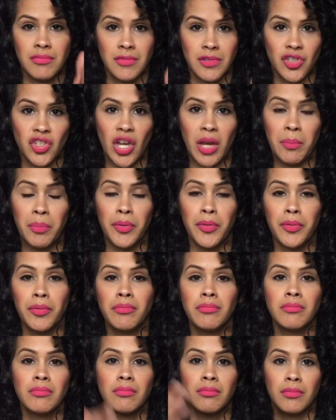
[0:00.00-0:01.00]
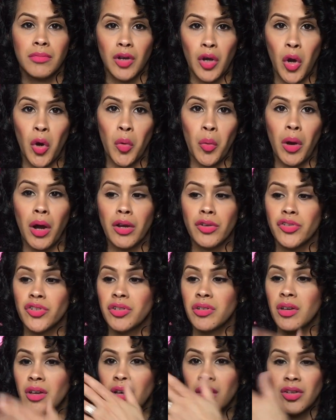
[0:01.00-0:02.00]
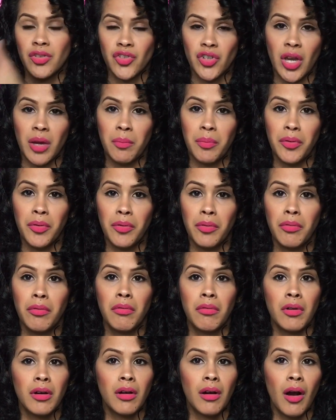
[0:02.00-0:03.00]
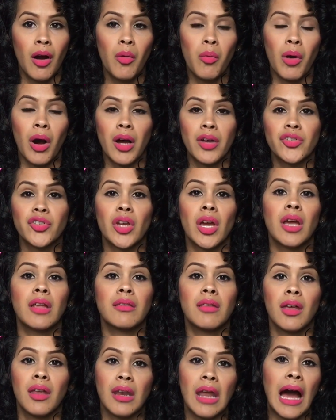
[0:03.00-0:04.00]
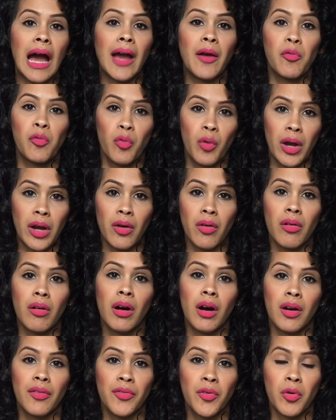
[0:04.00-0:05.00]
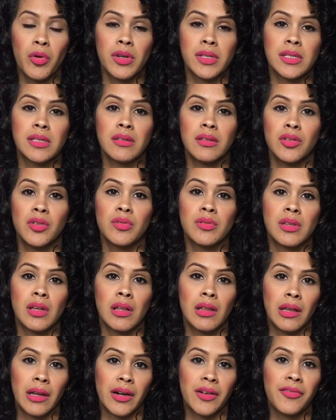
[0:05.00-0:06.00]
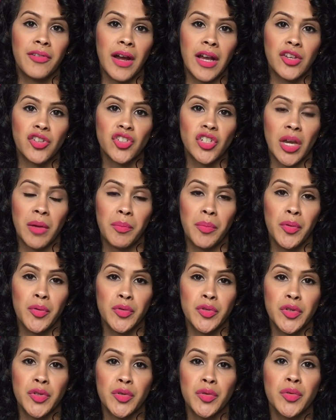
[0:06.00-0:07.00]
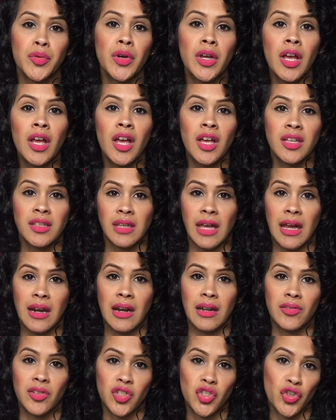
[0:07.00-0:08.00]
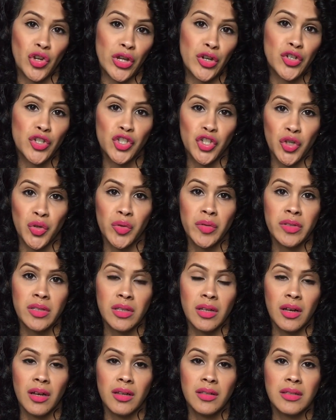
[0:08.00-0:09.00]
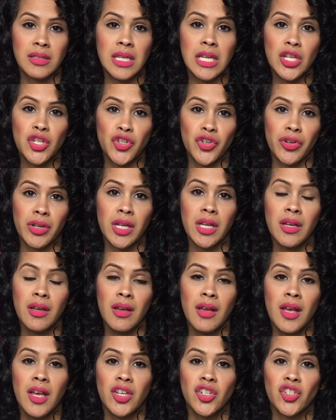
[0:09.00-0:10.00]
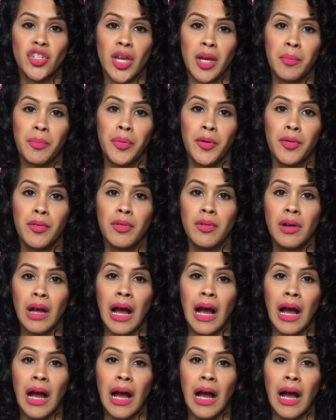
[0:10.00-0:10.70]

shampoo, co-wash, shampoo, co-wash, and then I will, of course, use a clarifying shampoo too, kind of like the Trader Joe's, the tea tree shampoo.